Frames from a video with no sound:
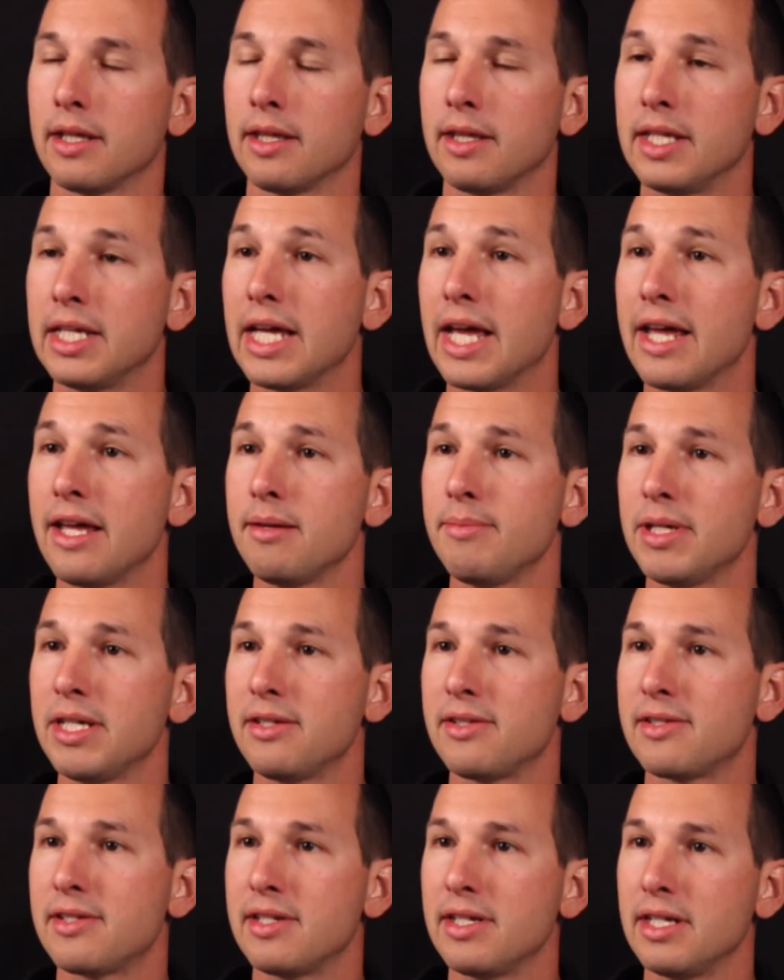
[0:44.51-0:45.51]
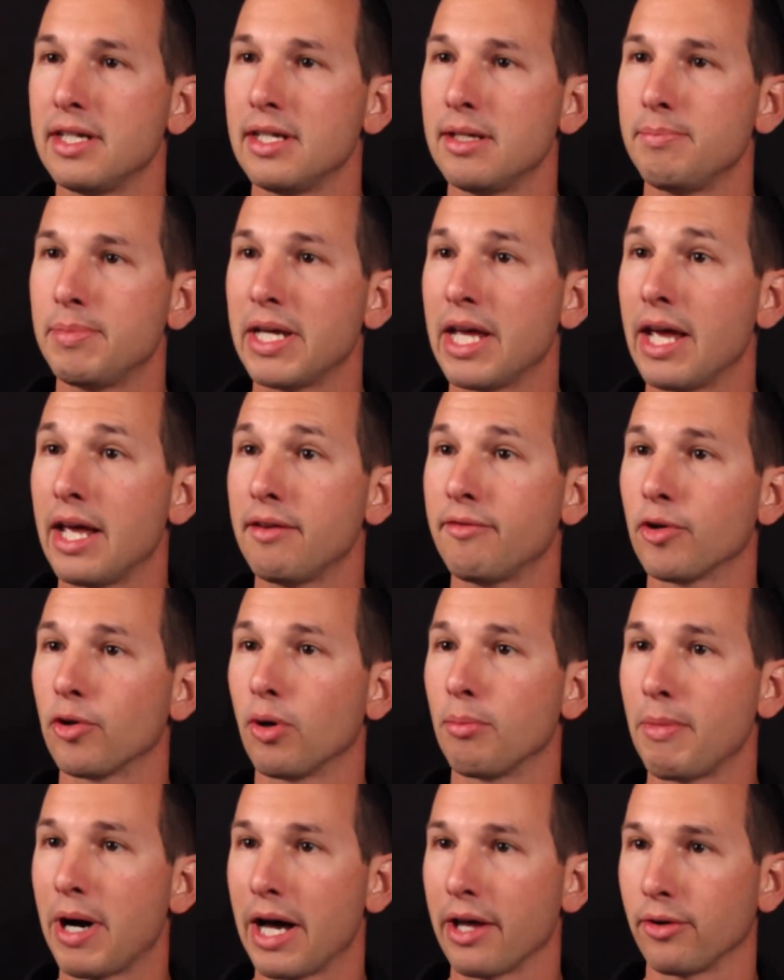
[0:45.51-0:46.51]
The A.B.C
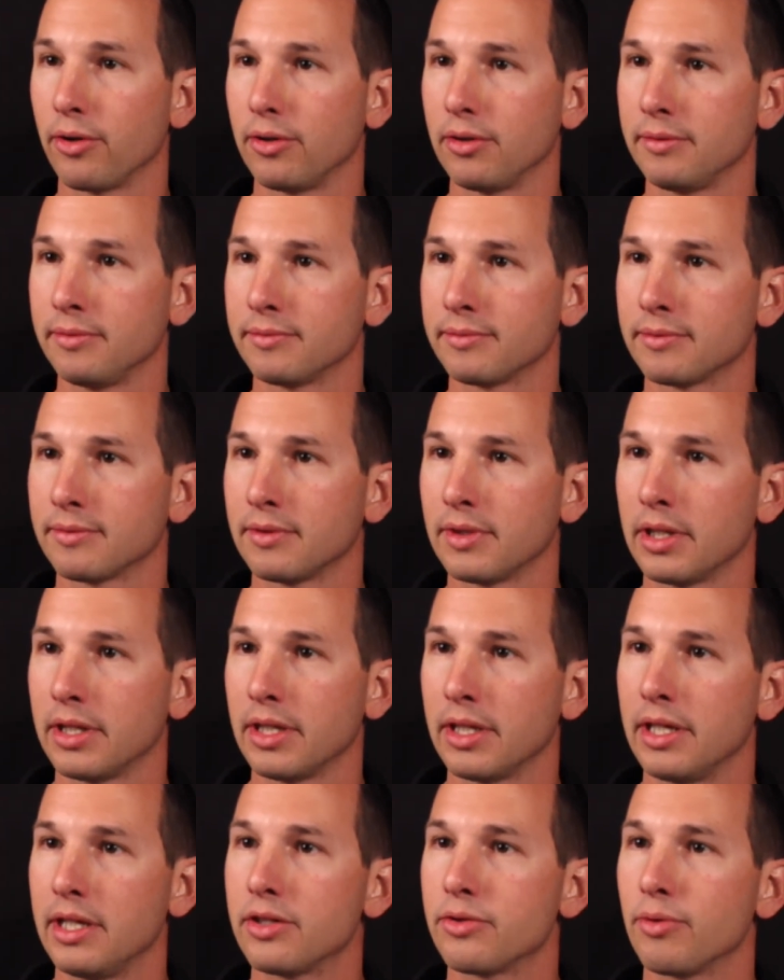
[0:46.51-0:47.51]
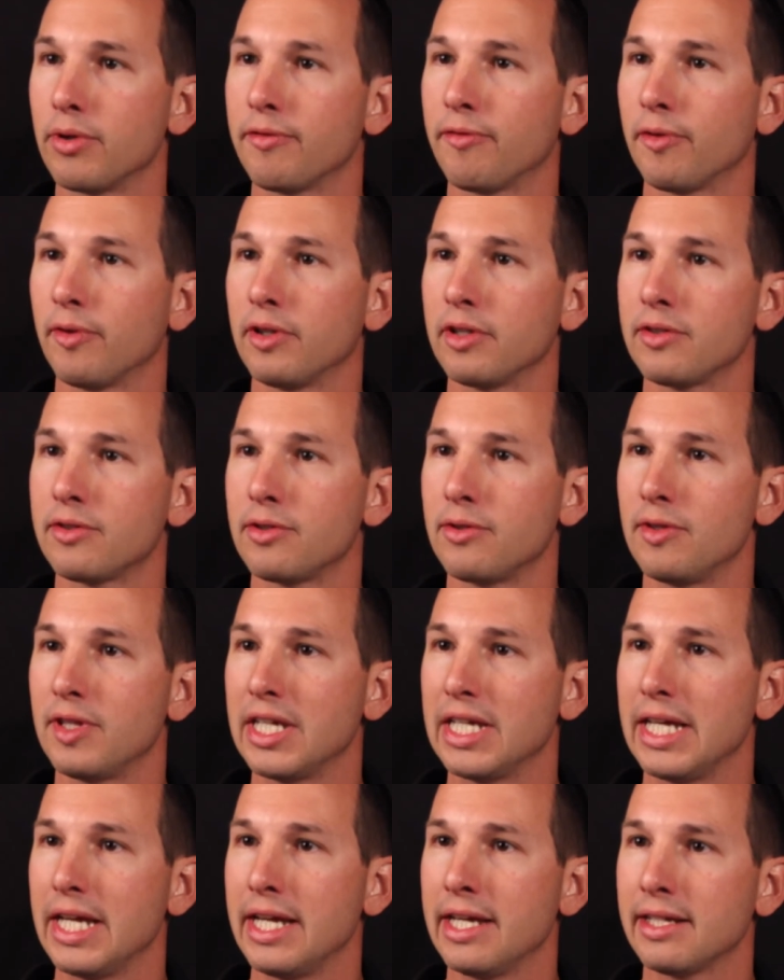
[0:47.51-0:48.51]
behavioral model is referring to
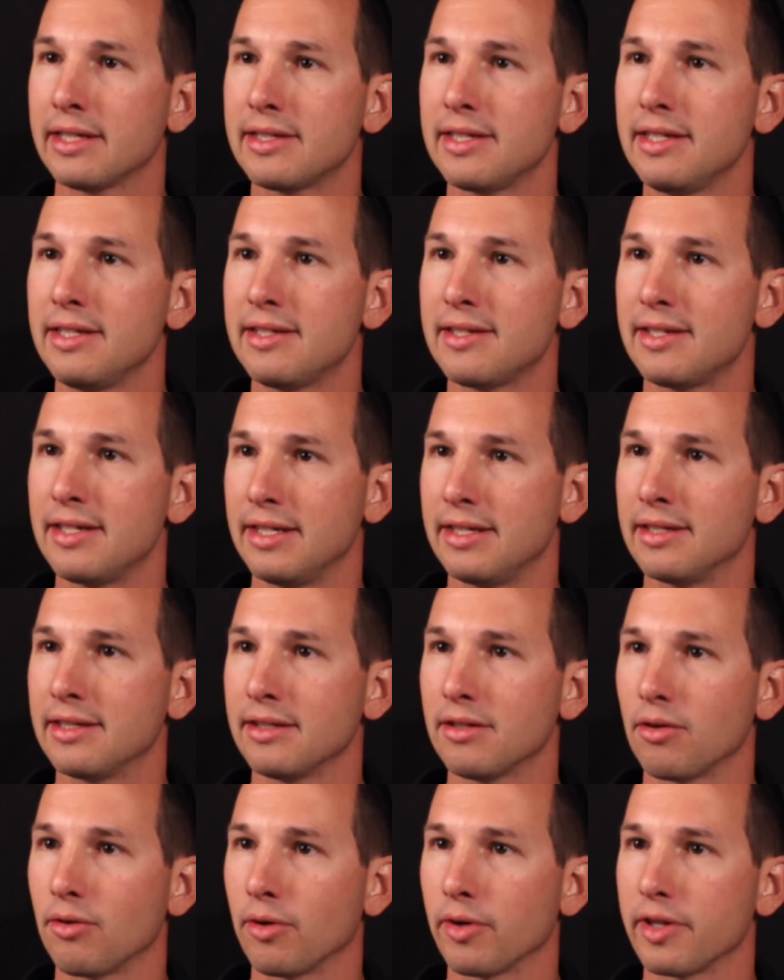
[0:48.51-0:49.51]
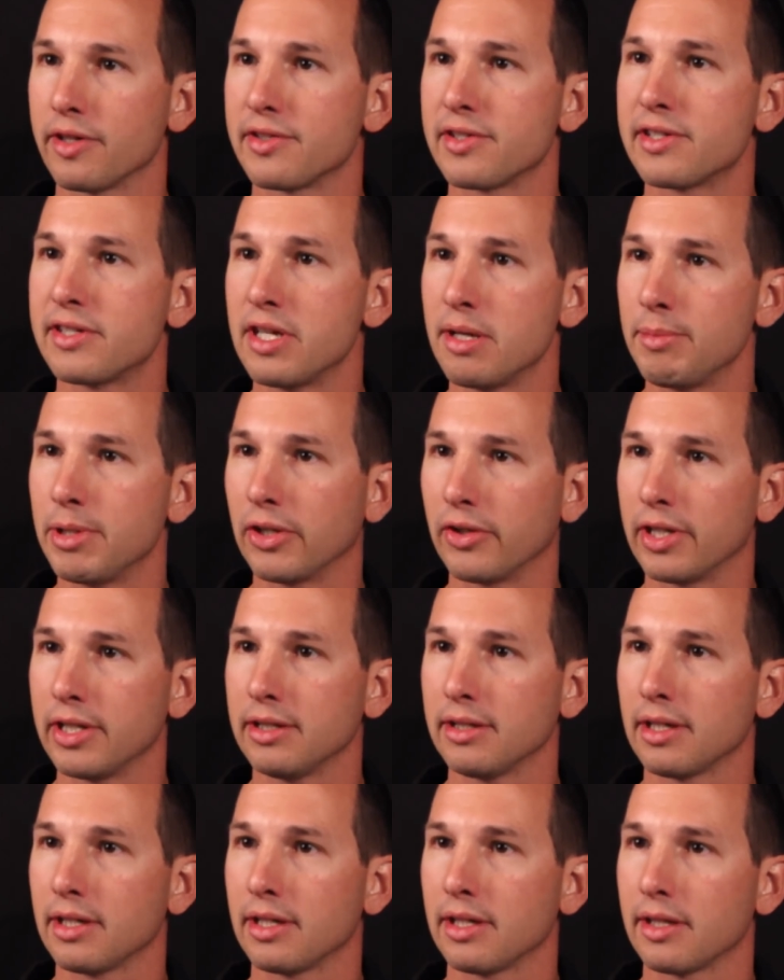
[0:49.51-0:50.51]
the antecedent or the
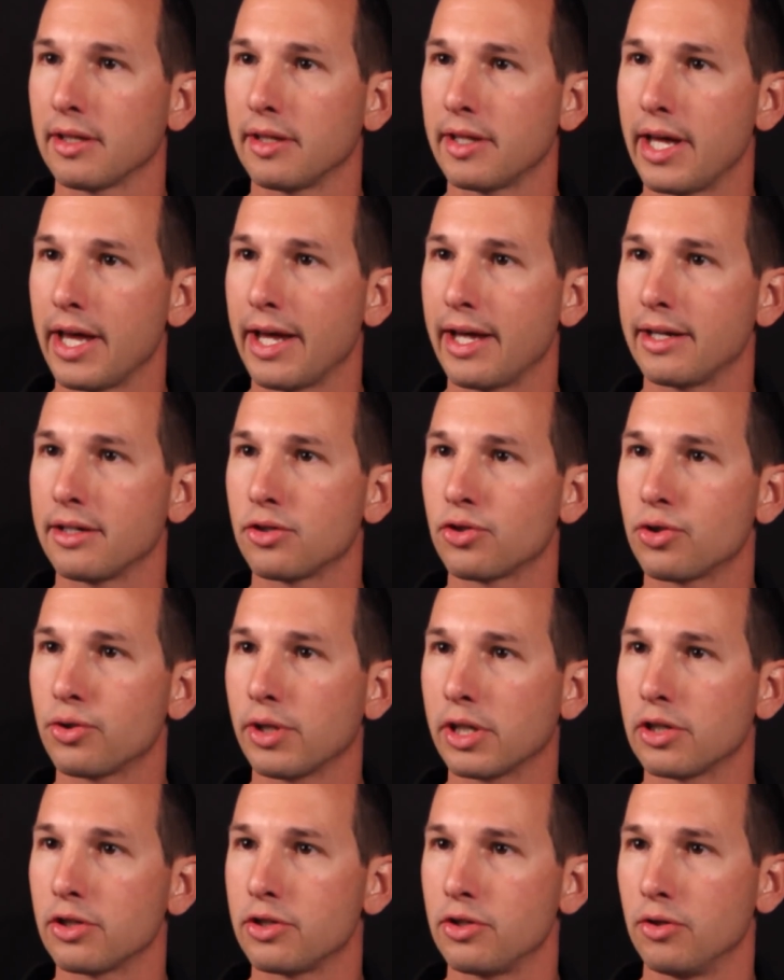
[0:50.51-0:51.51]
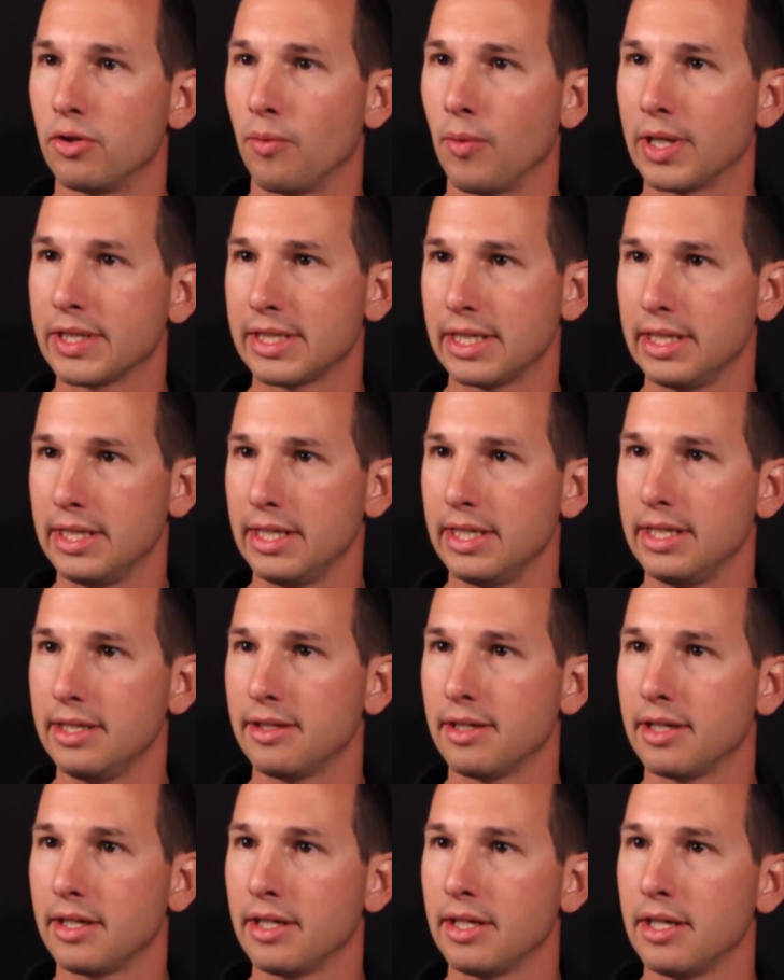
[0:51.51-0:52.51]
stimulant that triggers you to want to
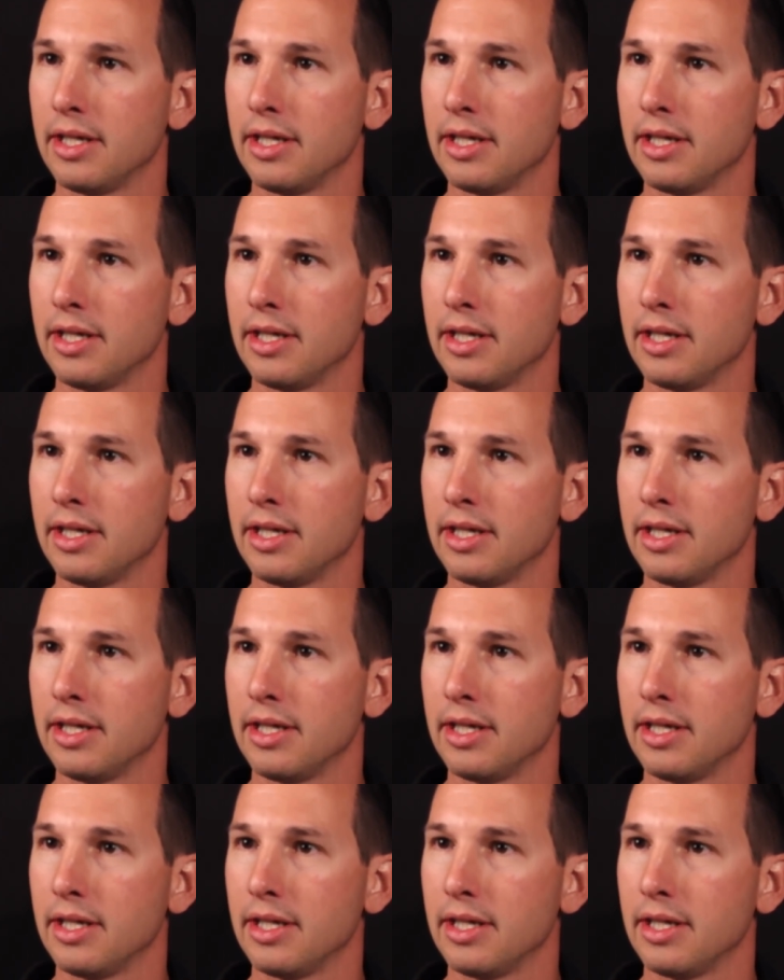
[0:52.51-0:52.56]
eat.